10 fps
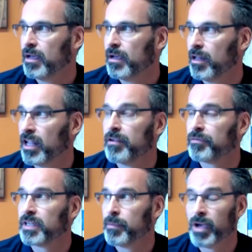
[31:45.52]
lot
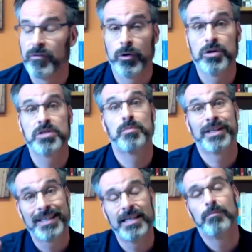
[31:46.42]
of Quebec voters, but
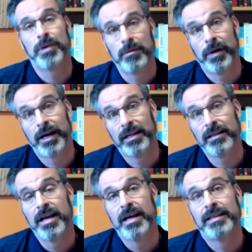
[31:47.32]
keep in mind
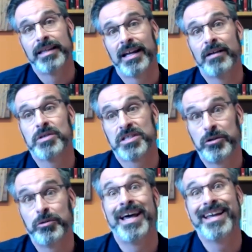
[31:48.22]
that it was
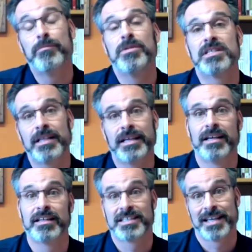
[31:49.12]
unanimously
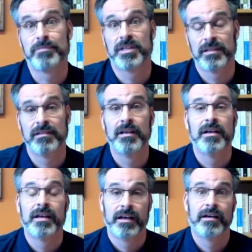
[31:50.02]
accepted
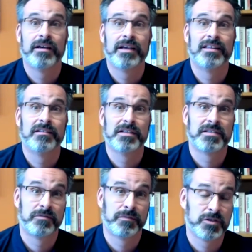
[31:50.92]

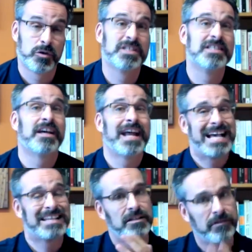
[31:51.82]
so it's not
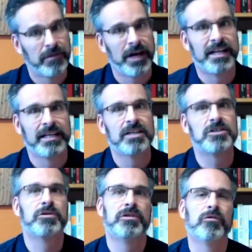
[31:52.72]
as a dividing issue.
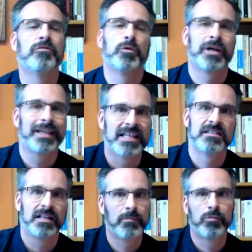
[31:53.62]
You don't vote against the
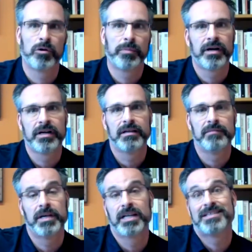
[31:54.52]
Liberal Party
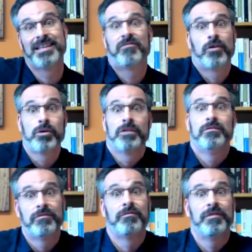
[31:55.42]
because they voted
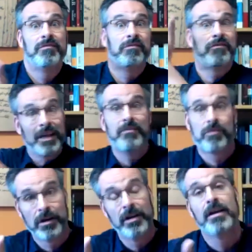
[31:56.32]
in
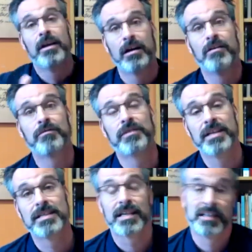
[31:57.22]
favor of
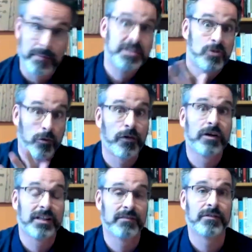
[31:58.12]
this. I mean, so far
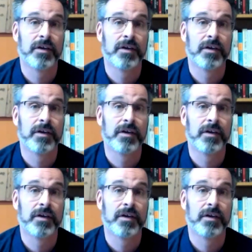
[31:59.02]
they've.